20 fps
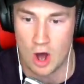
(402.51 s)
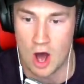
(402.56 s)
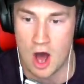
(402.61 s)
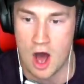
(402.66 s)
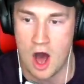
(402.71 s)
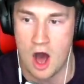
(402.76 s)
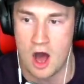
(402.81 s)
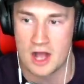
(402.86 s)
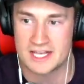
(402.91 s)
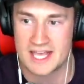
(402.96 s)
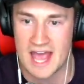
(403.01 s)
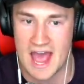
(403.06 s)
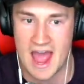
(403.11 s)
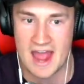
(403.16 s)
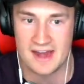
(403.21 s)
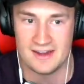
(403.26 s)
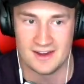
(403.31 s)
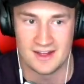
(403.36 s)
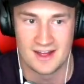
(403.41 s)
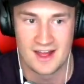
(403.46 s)
Oh,
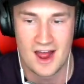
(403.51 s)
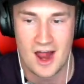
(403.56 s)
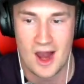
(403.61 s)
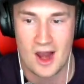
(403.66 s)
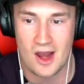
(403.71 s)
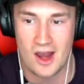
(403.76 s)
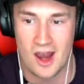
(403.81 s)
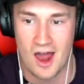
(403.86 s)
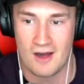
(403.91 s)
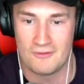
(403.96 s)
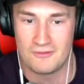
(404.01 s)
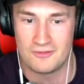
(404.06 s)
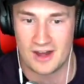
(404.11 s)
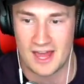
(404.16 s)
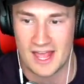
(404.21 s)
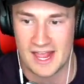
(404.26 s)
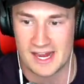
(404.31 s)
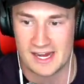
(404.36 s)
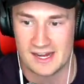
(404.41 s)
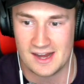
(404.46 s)
again.
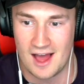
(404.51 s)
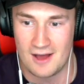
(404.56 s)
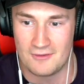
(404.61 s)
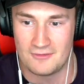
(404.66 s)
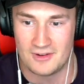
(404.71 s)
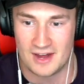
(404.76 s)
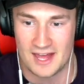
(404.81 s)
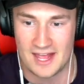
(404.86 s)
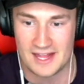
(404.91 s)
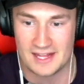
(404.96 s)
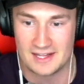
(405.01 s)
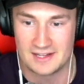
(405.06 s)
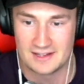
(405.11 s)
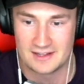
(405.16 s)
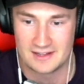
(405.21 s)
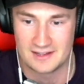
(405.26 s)
Lovely. Lovely.